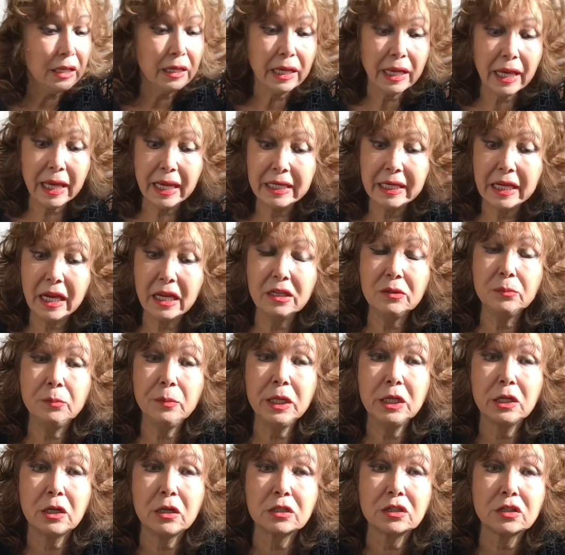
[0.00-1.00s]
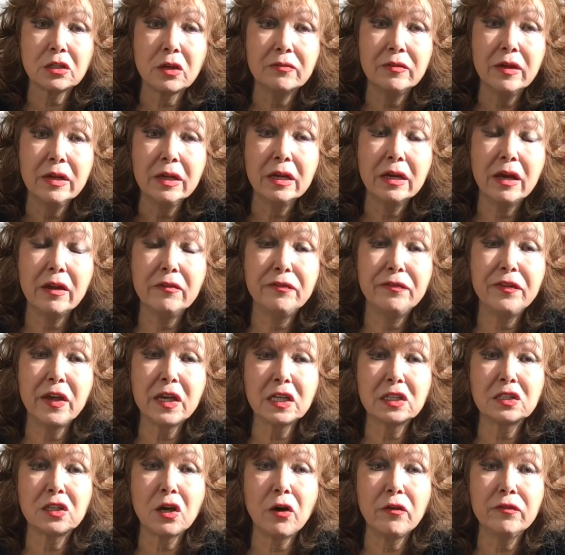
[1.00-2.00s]
again because of
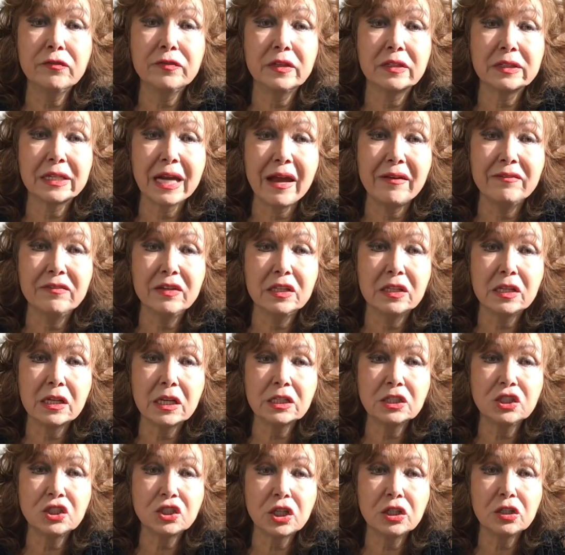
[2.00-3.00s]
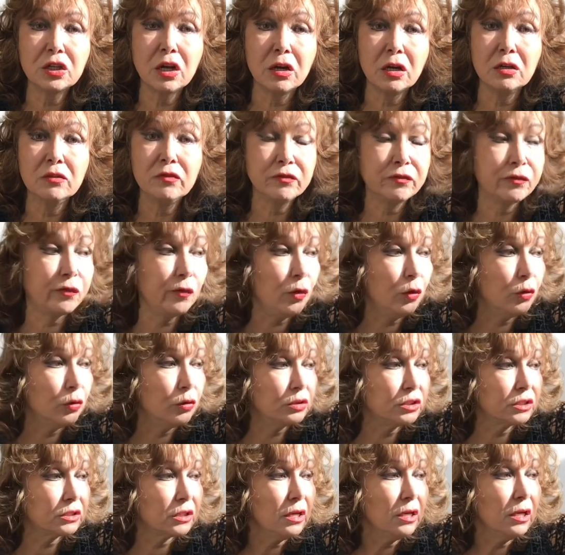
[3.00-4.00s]
effect of gravitational
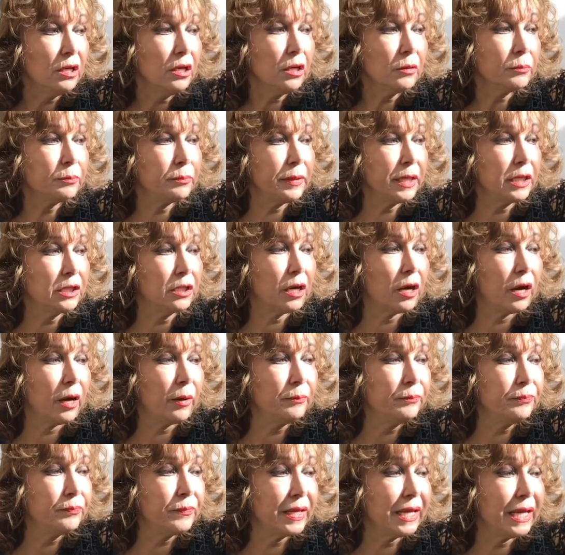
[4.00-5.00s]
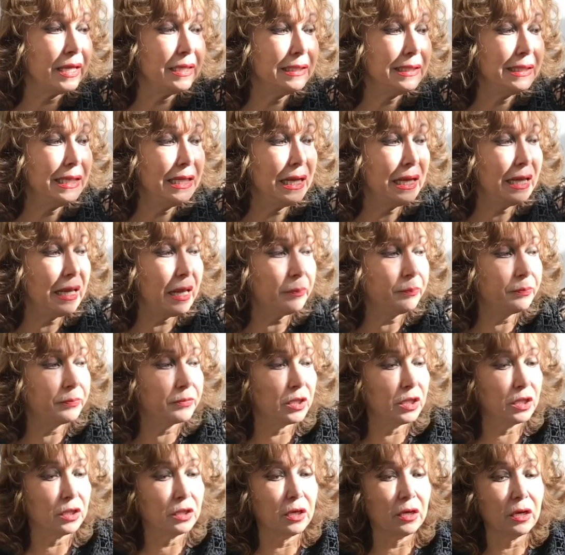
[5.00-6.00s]
force, become
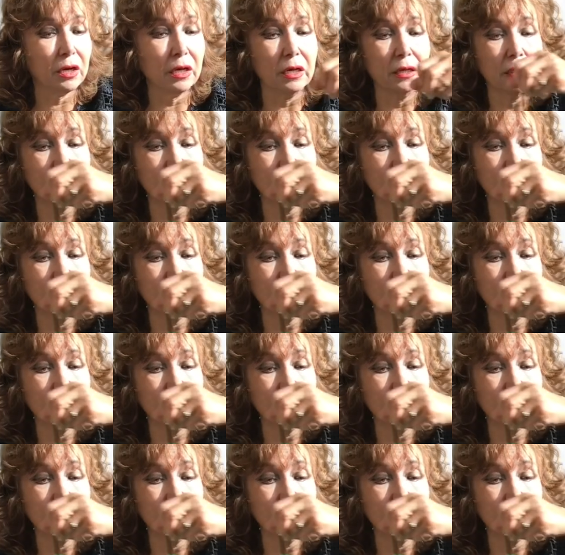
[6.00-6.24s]
elliptical.